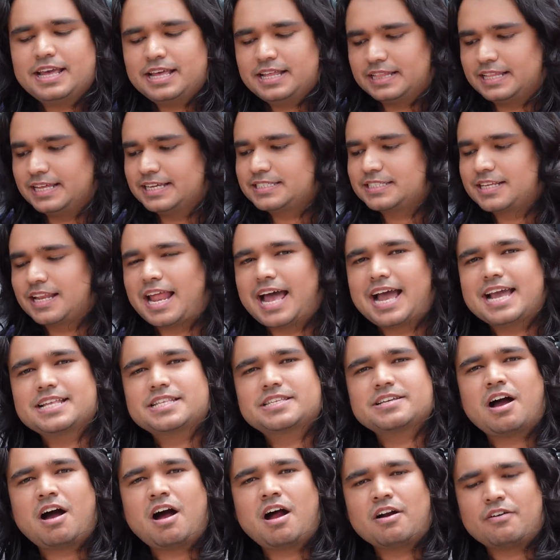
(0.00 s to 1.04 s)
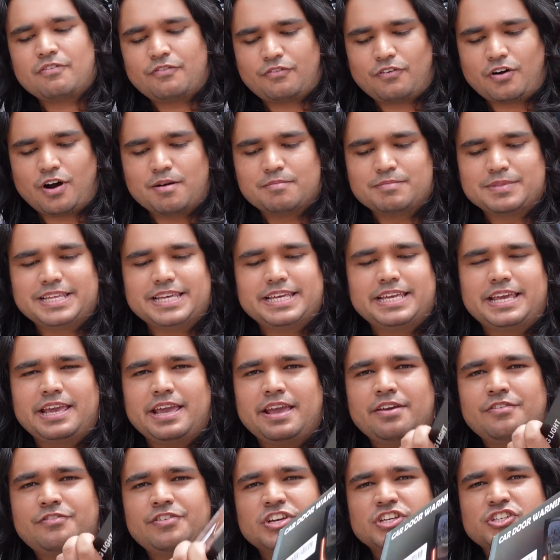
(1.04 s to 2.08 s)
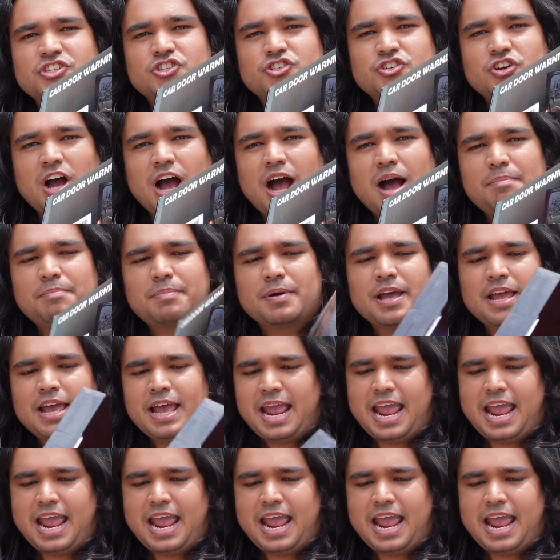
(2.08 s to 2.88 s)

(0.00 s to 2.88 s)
These lights are from the EV shop,